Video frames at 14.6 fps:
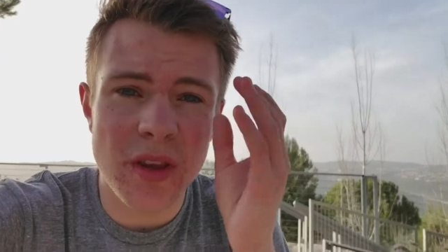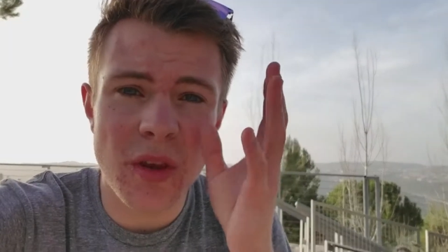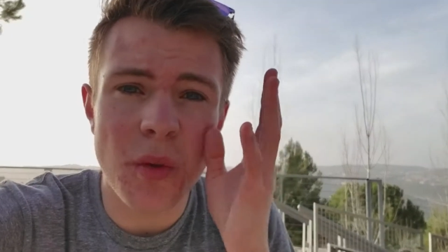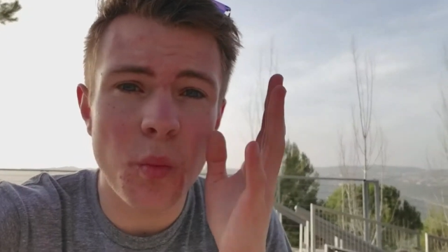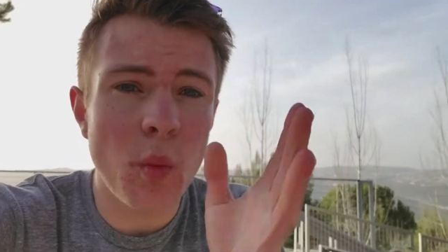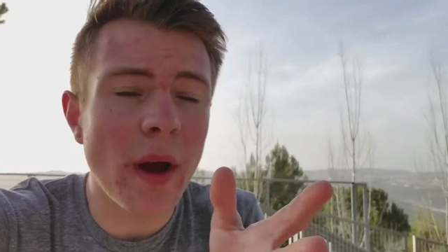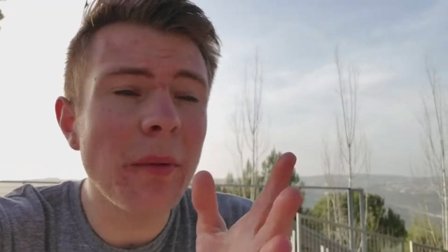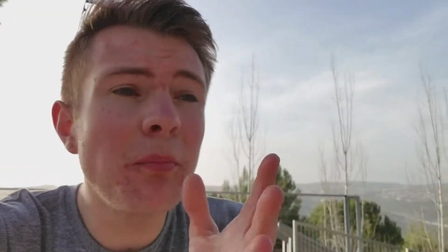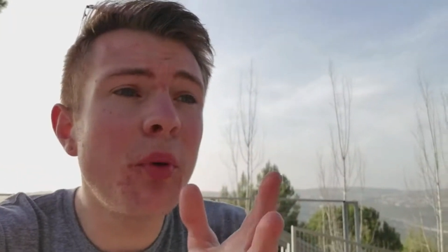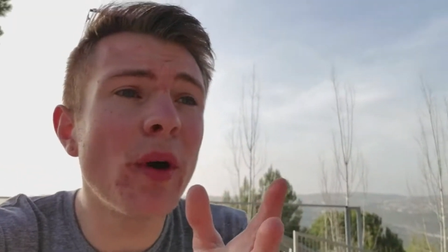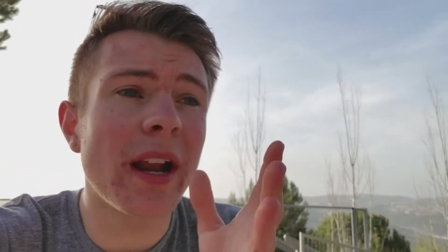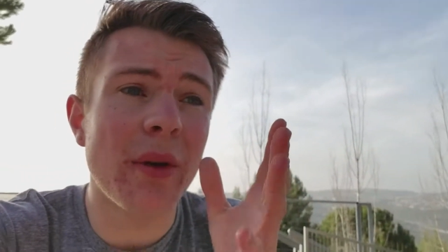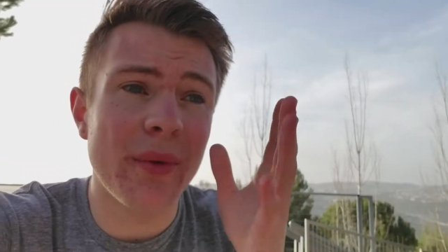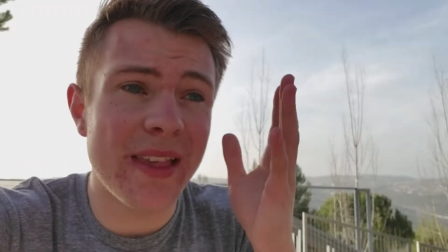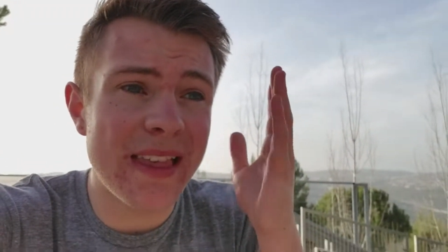At one
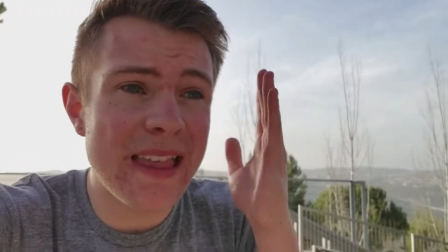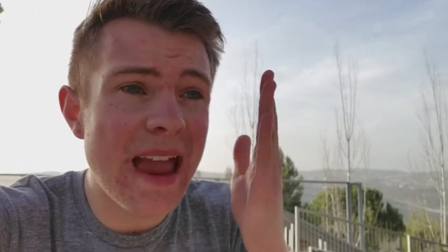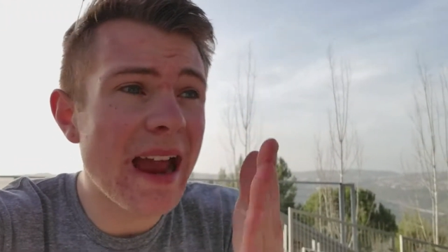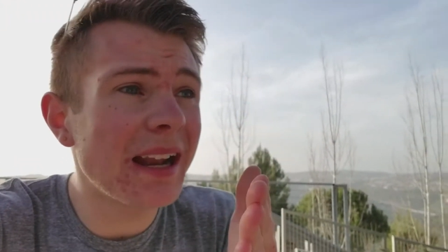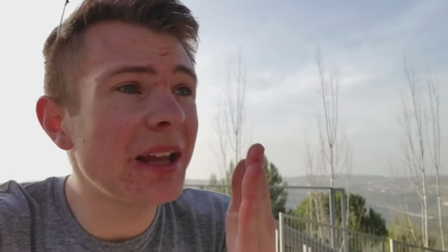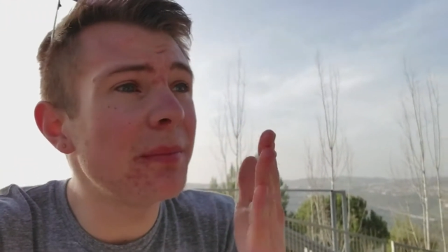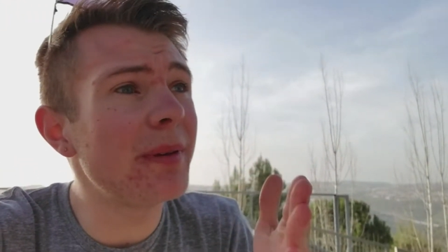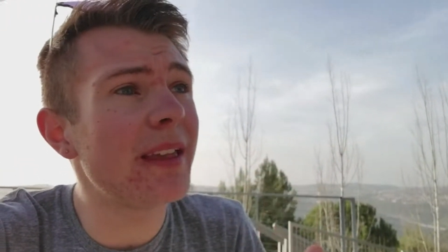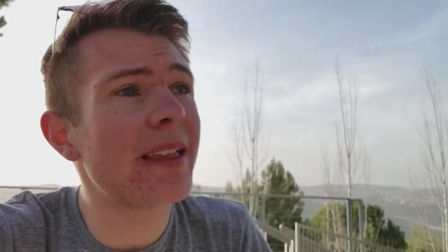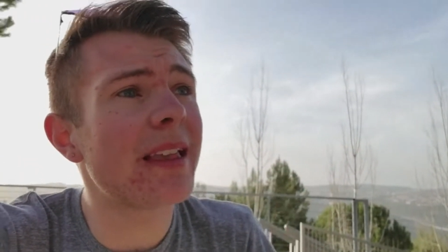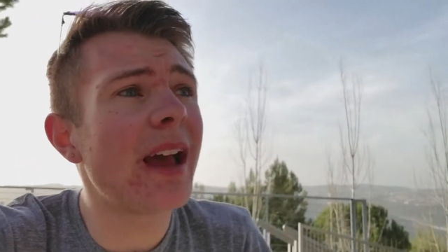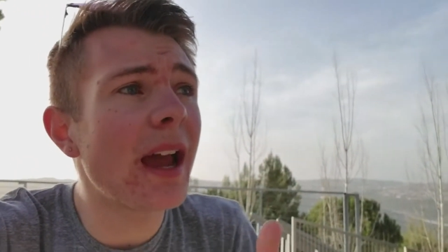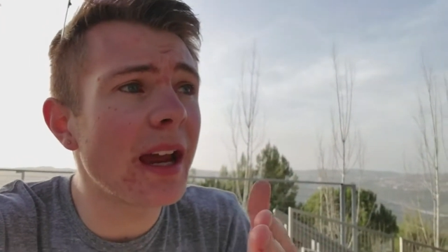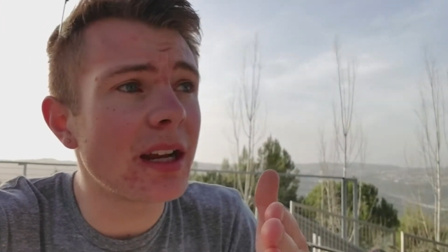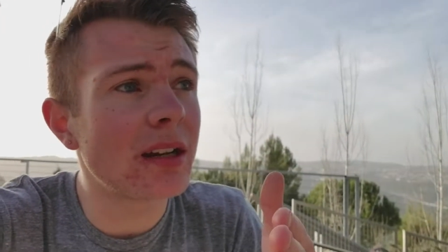point I was standing
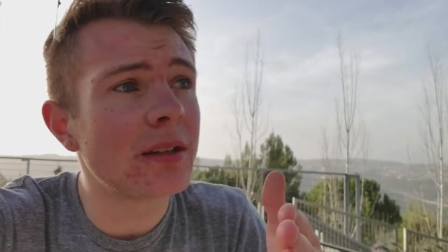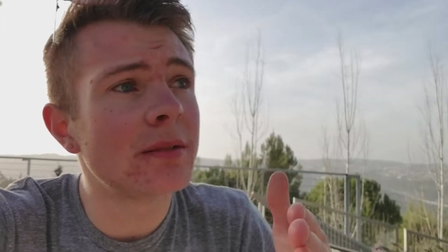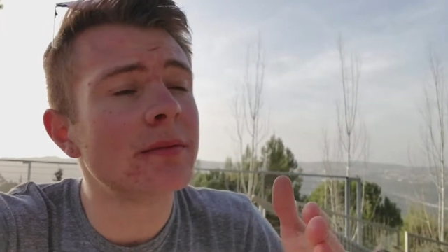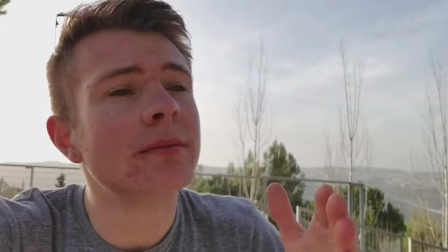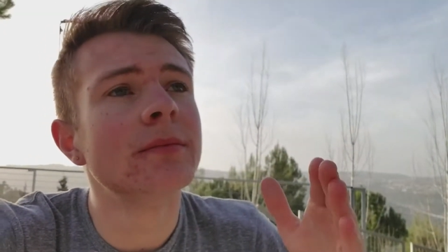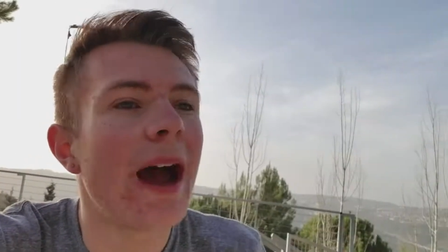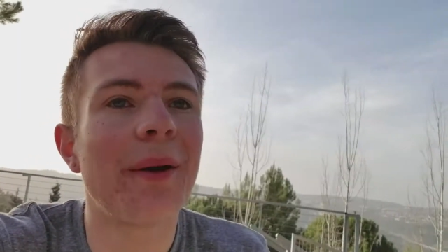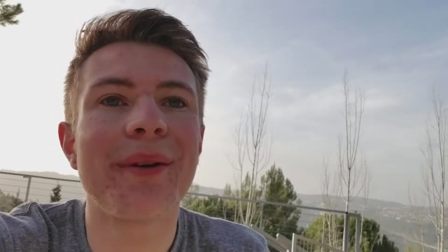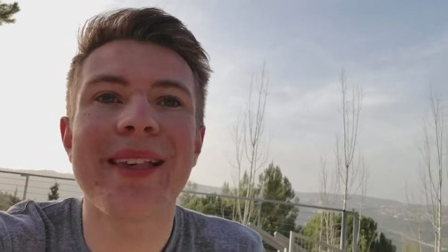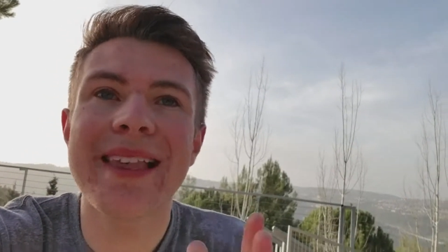beside a